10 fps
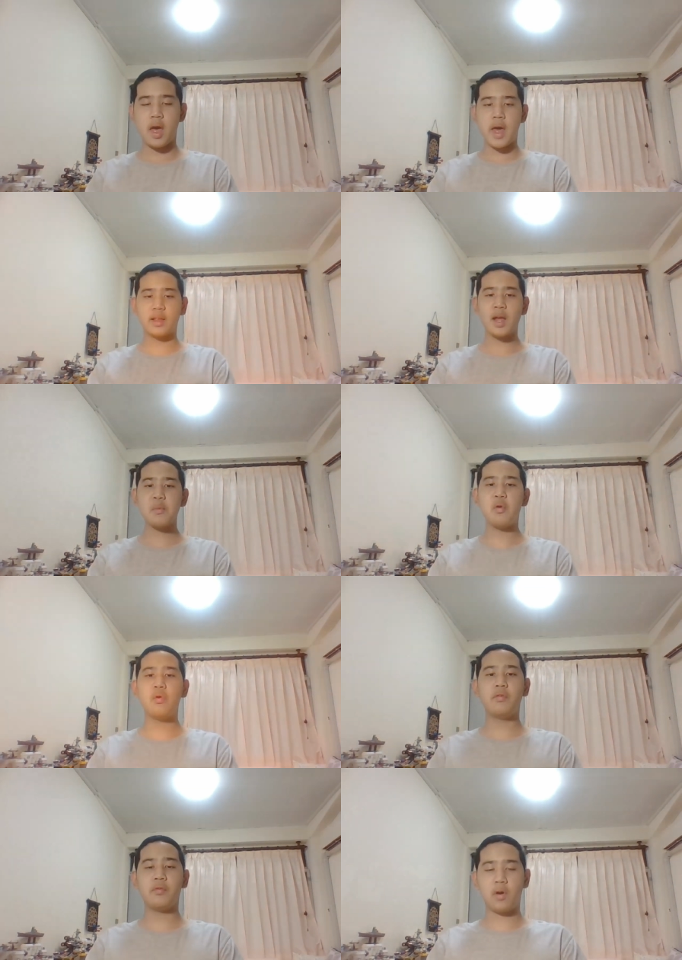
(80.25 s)

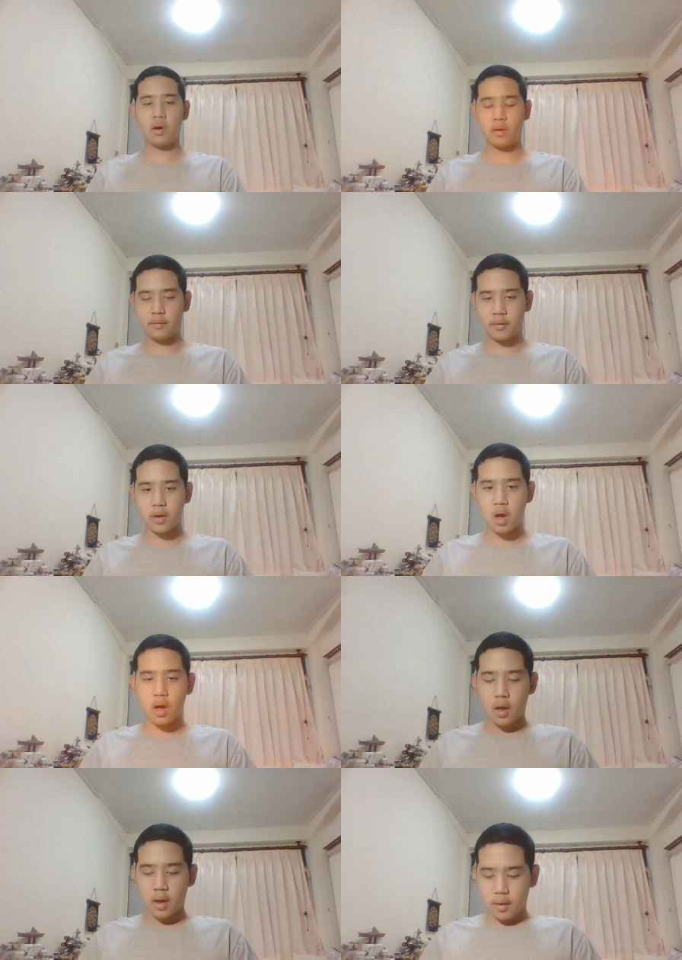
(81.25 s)
Example of, of
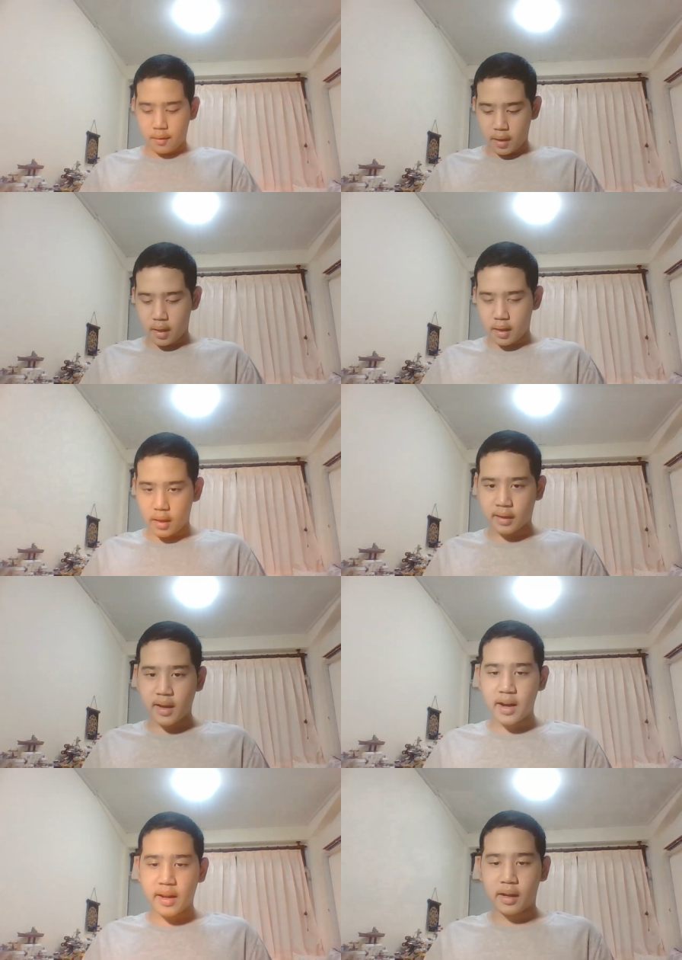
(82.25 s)

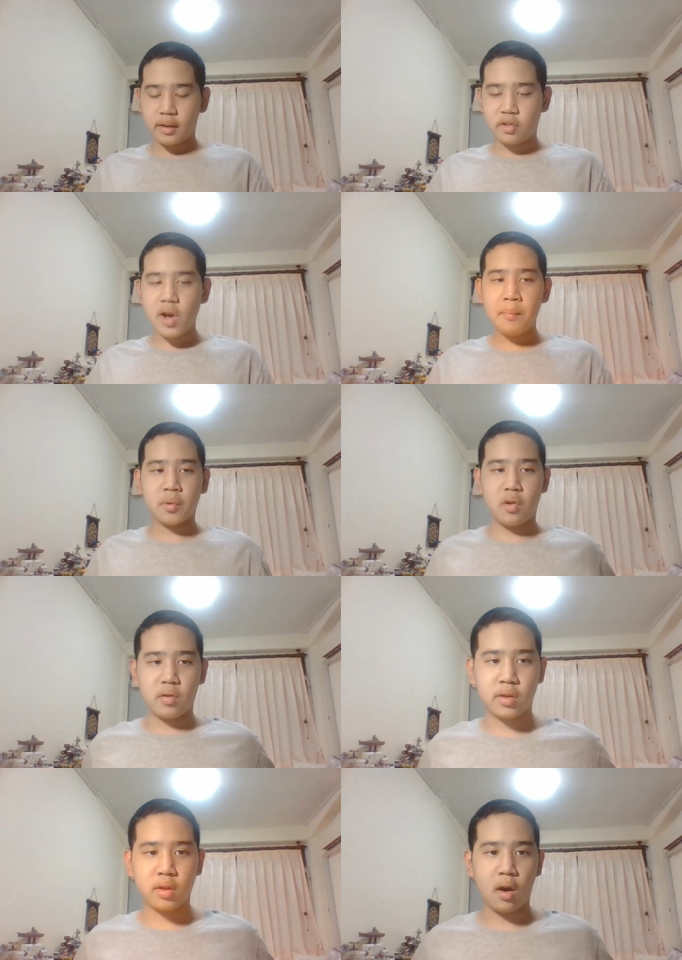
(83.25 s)
exciting
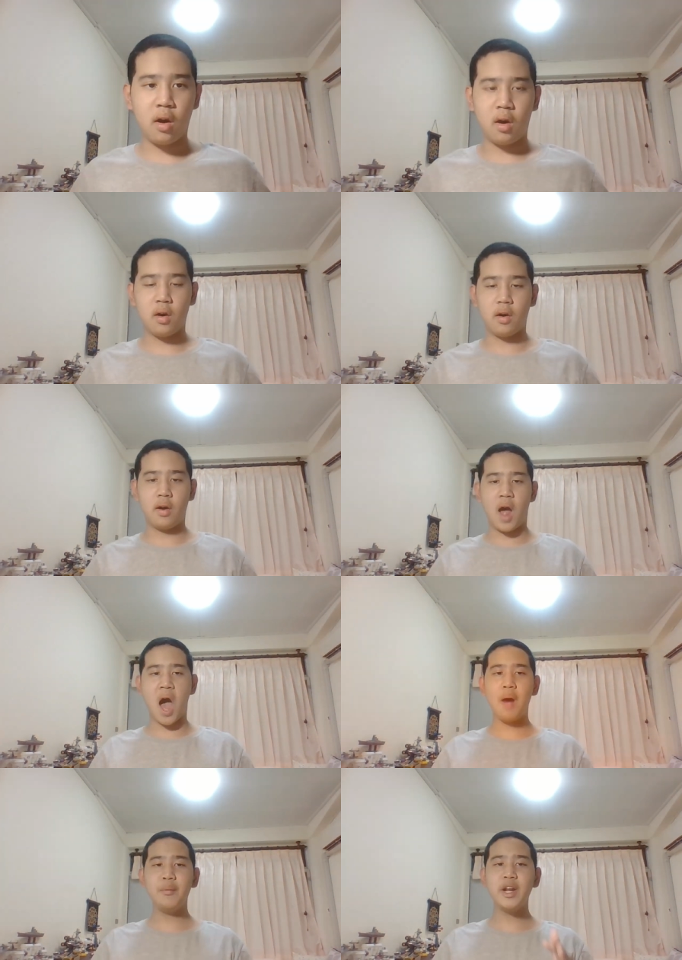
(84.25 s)
chapters are
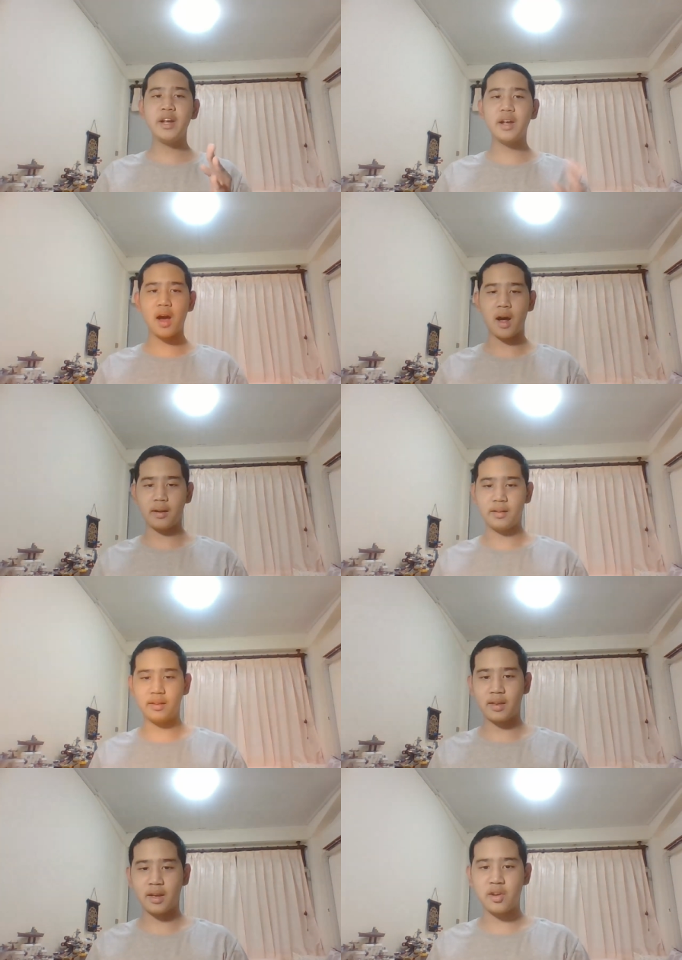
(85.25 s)
how many
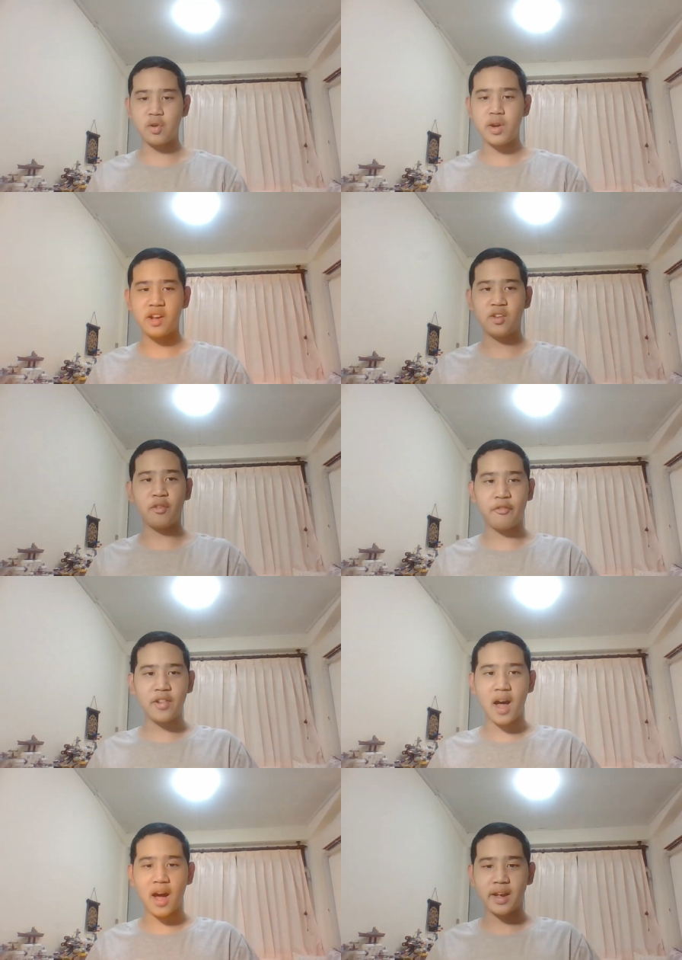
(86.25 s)
guns do you need to
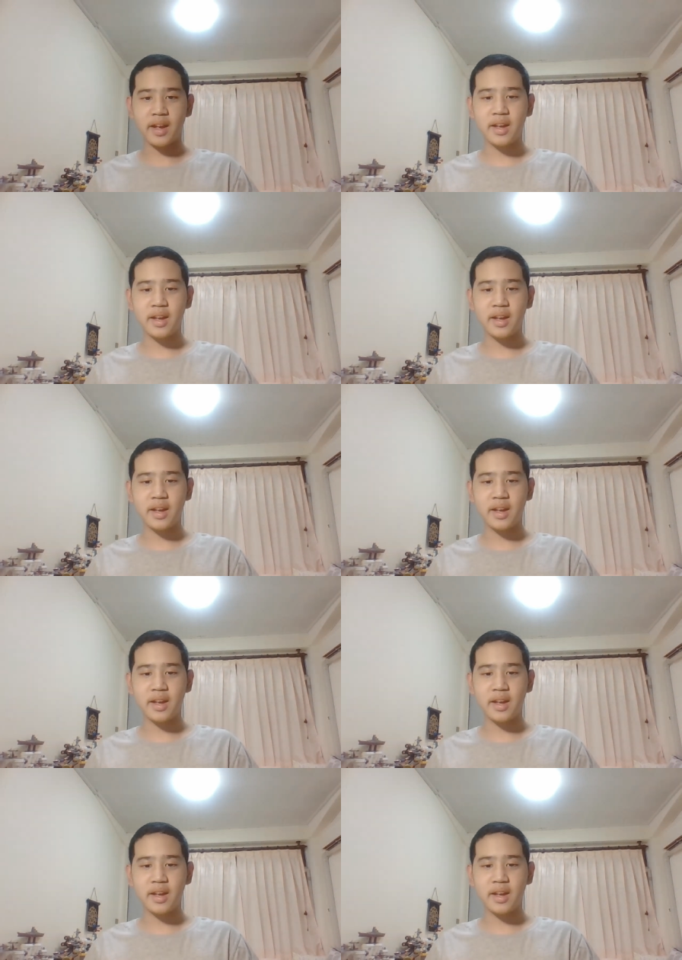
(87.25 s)
fly